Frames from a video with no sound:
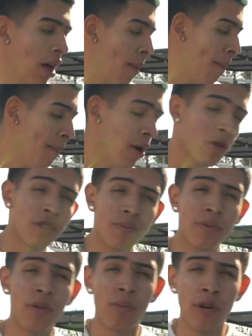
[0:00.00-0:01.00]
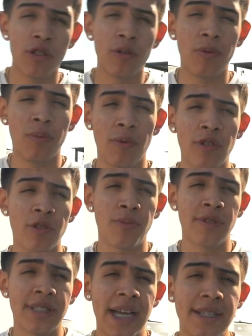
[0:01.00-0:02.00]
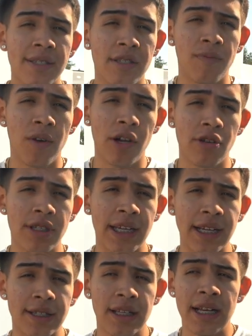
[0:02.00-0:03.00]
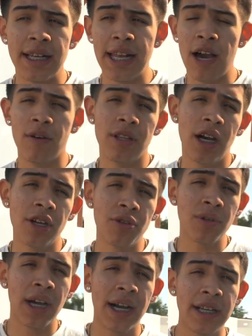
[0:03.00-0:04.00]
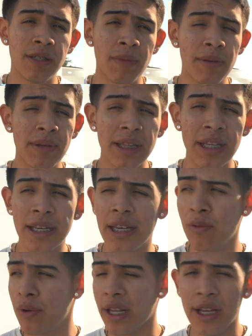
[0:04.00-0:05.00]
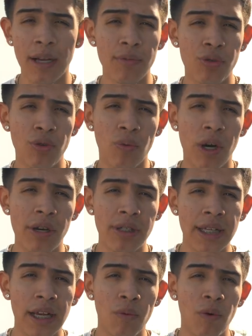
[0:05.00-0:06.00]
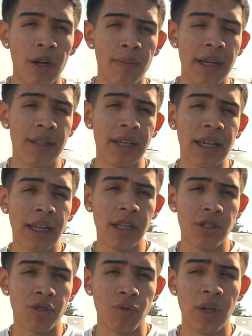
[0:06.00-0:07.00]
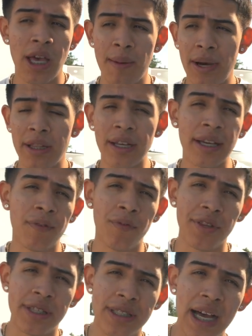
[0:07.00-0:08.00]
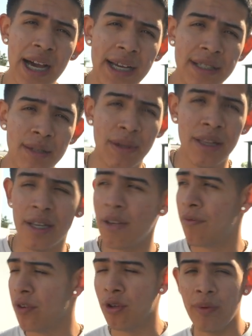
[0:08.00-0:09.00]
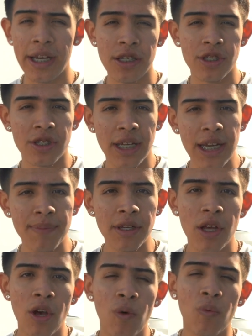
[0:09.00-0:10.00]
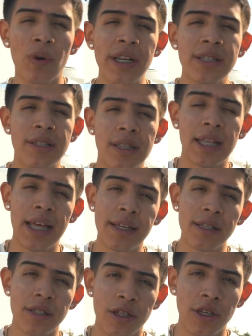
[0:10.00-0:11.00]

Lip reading: multiple sizes of water tanks. Now, a lot of you guys may be thinking, when it comes to a water tank, what am I looking into? Am I looking for the size? Am I looking for the way it's shaped? What is it that I need to